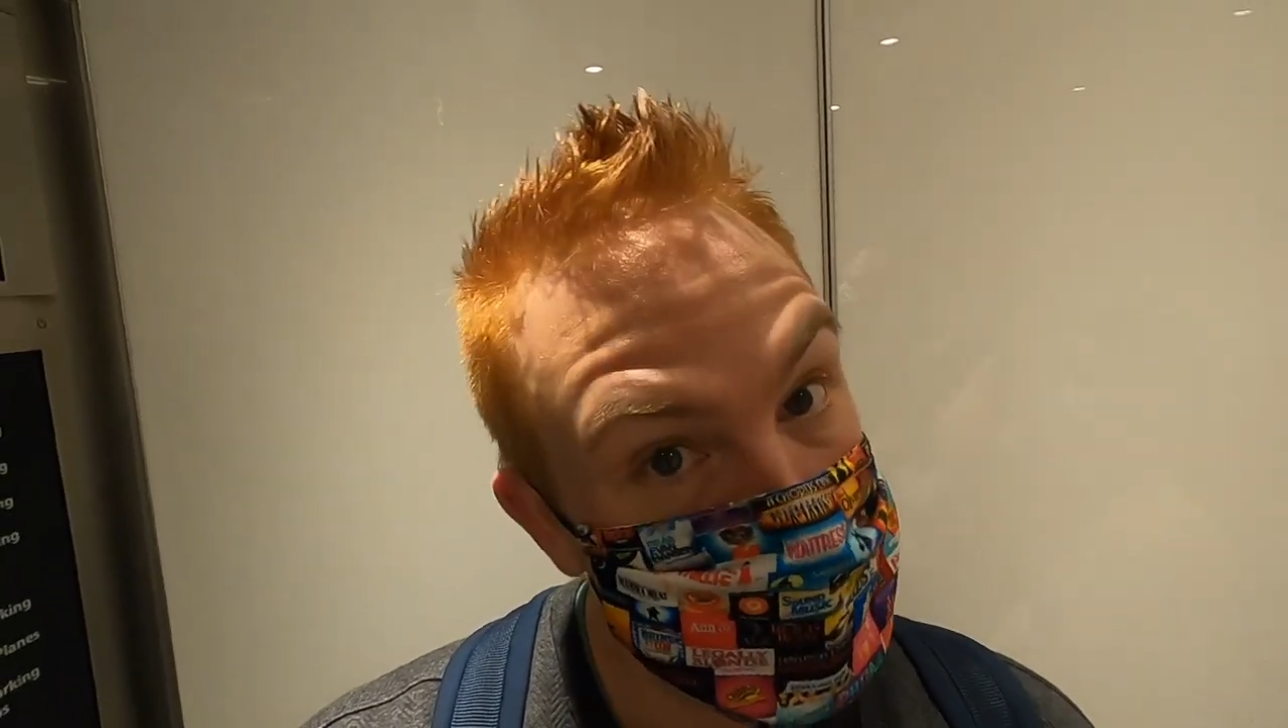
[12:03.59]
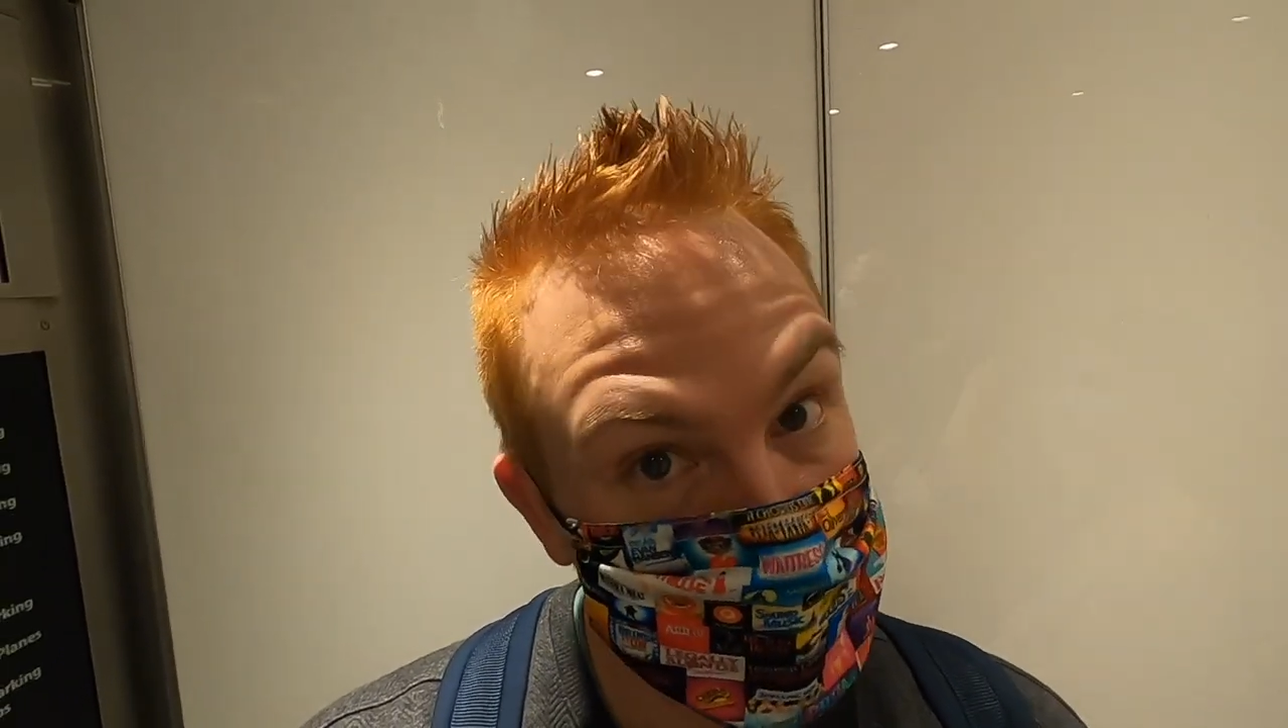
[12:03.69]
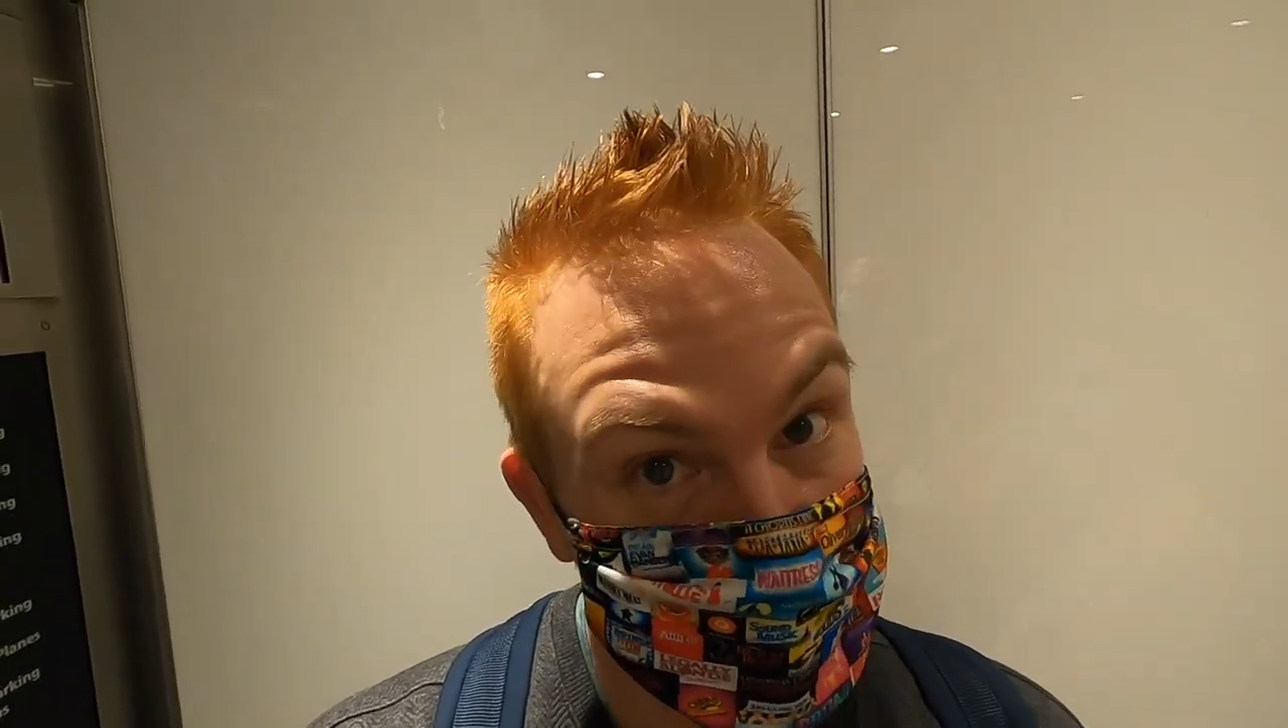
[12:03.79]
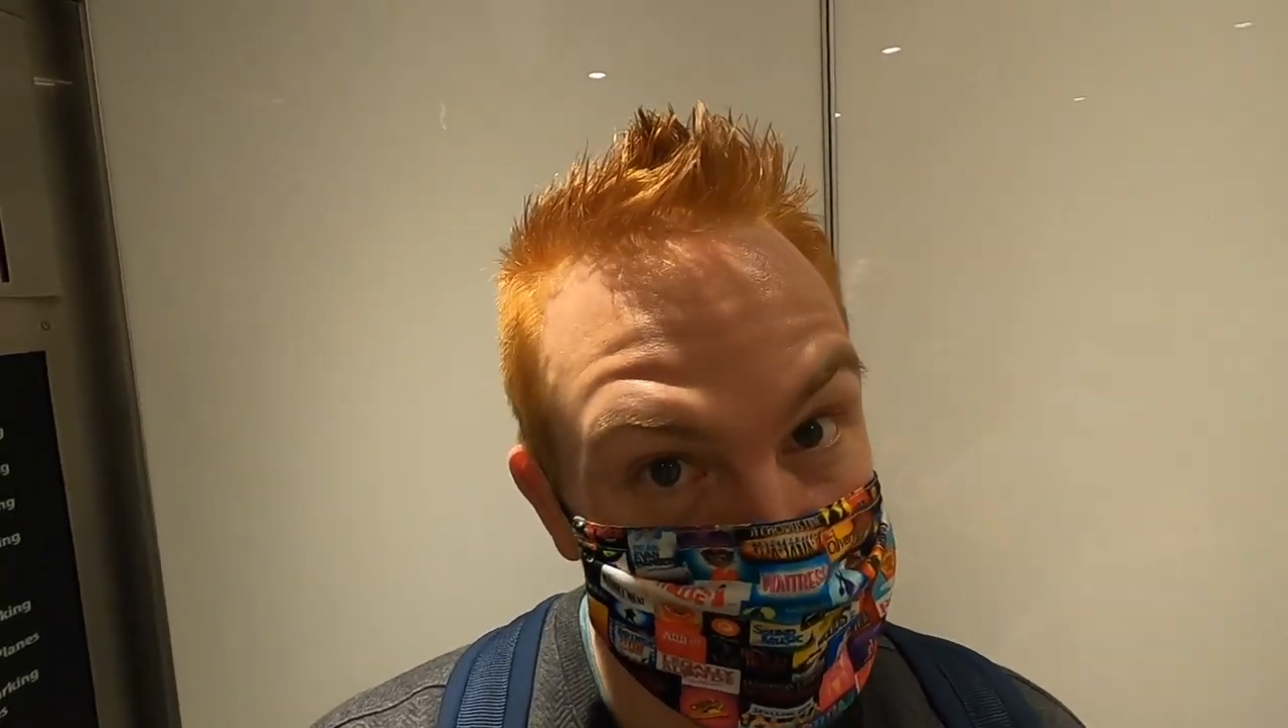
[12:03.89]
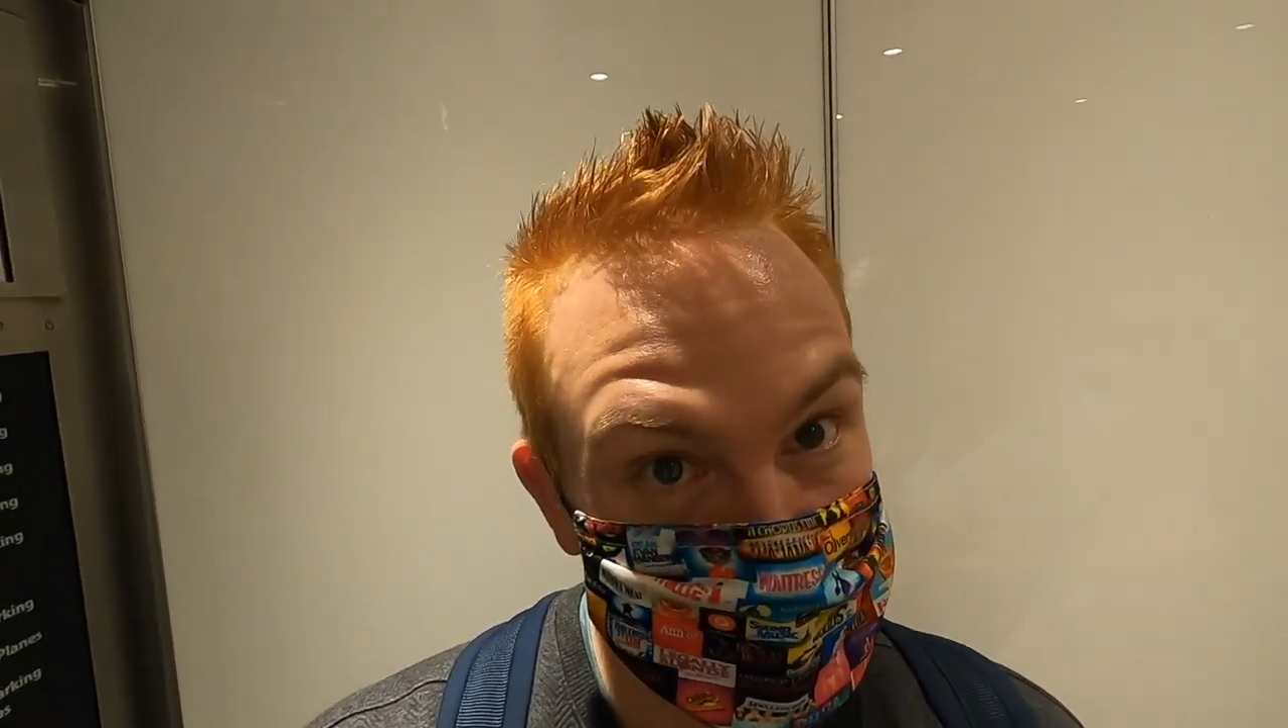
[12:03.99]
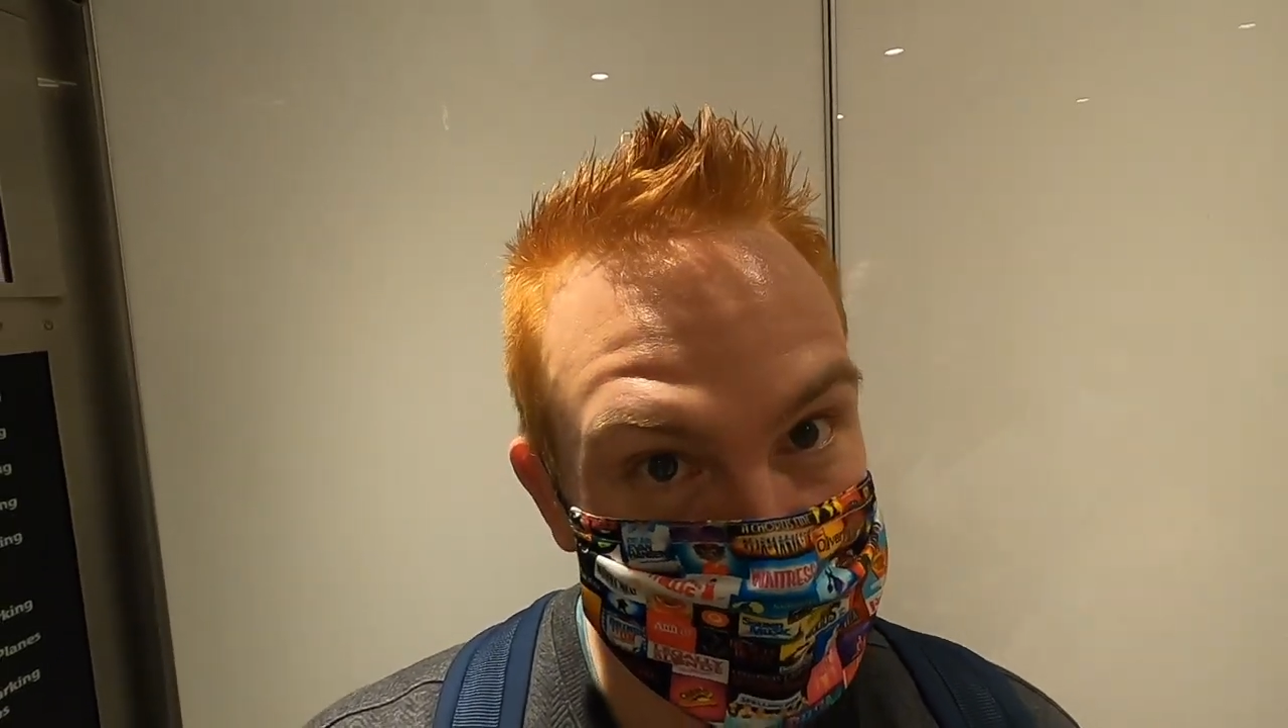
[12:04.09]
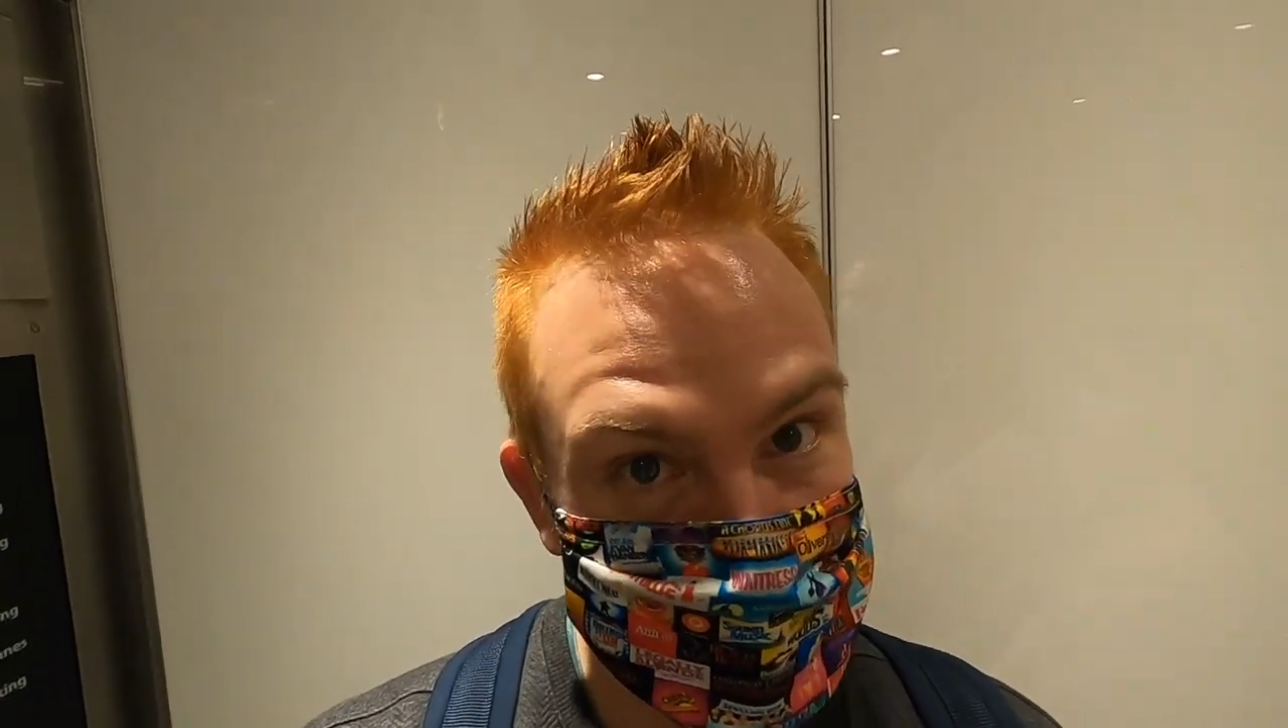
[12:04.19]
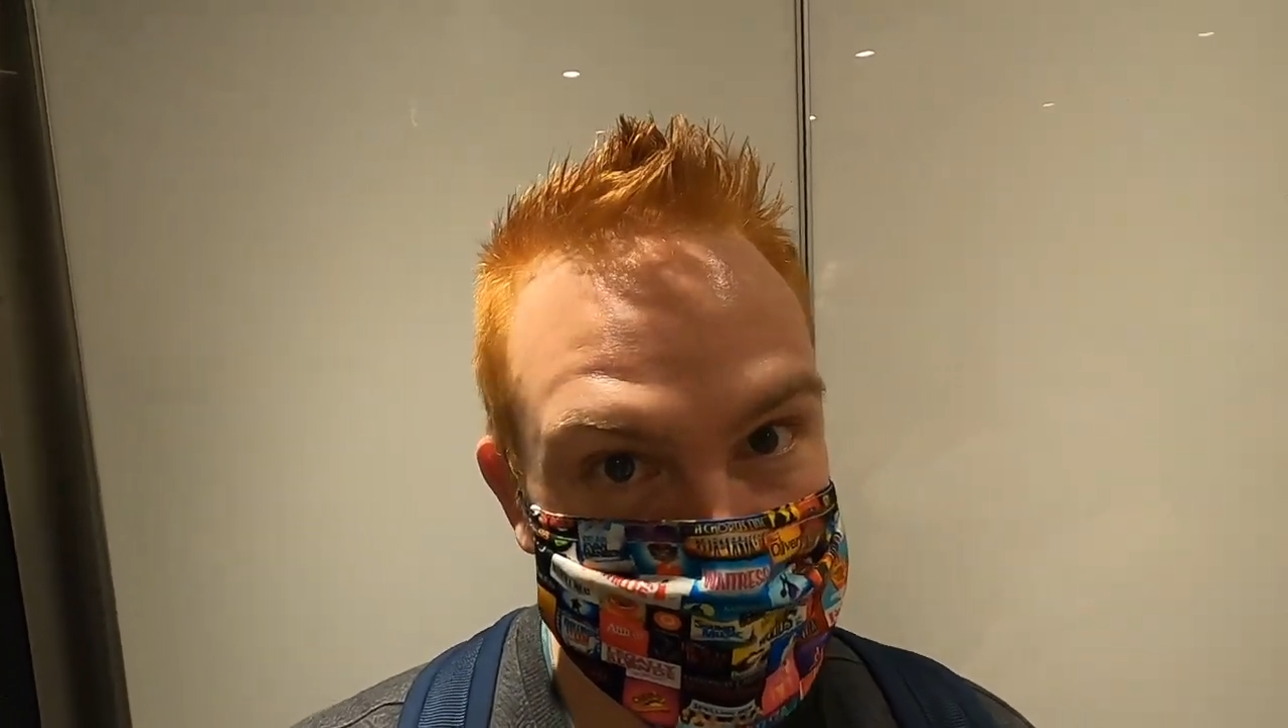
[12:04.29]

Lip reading: worked out.